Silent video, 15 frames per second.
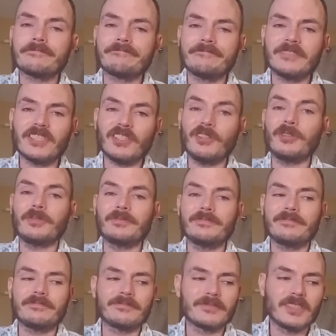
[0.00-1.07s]
So,
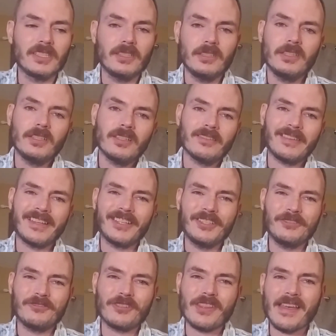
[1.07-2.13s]
thank you
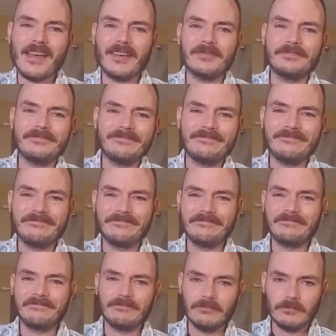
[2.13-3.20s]
for that.
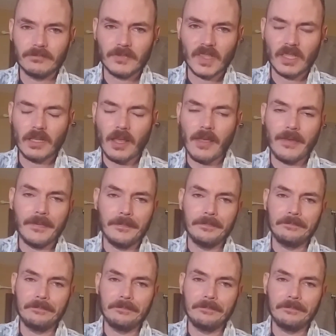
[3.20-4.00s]
Good night.